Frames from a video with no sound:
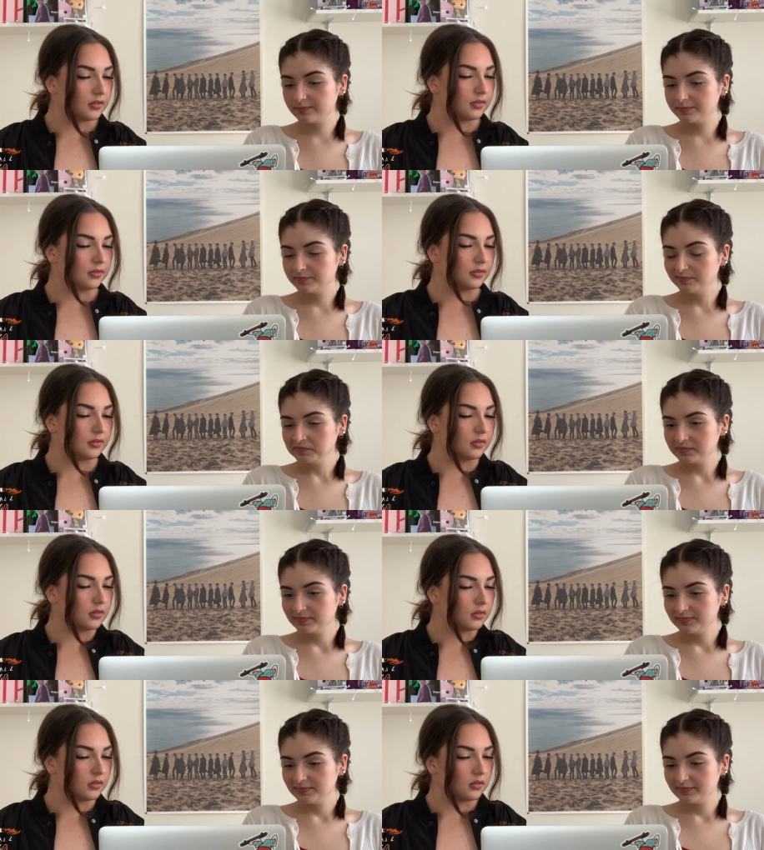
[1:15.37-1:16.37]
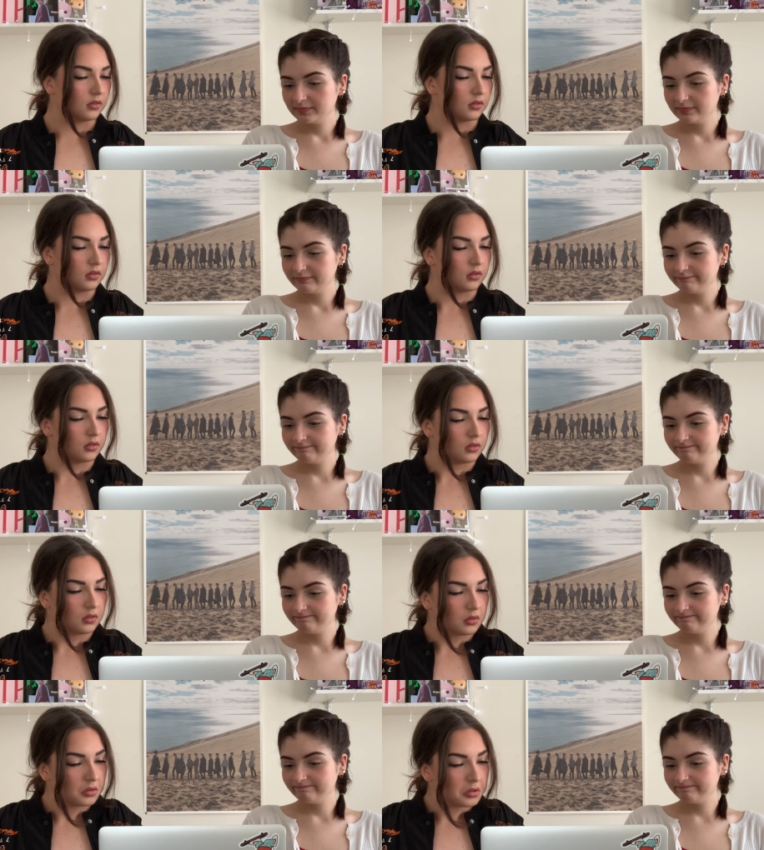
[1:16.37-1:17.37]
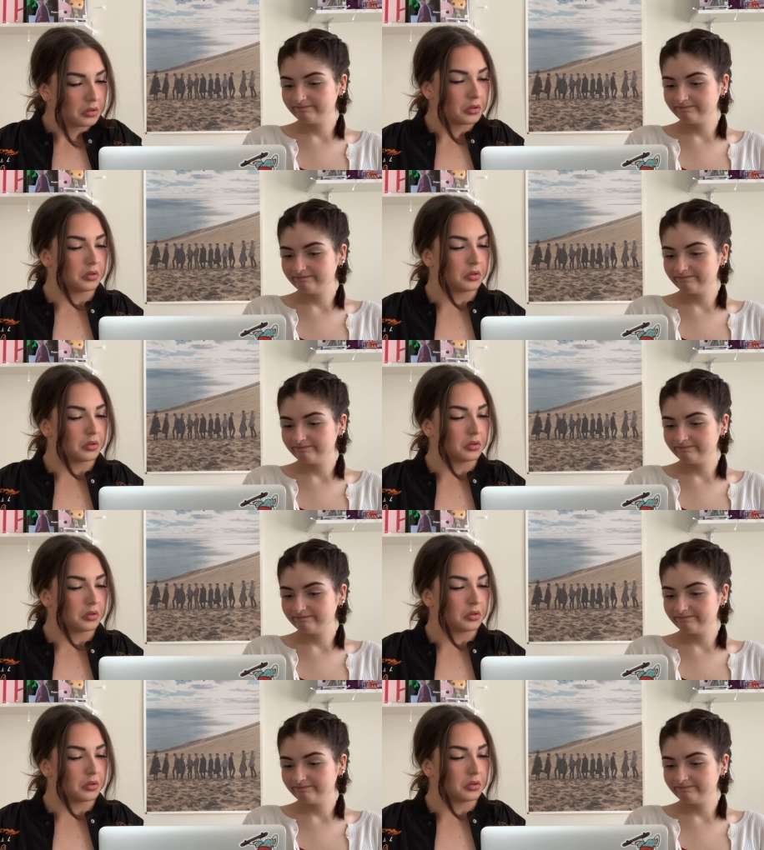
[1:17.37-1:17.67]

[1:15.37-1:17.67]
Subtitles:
[no speech]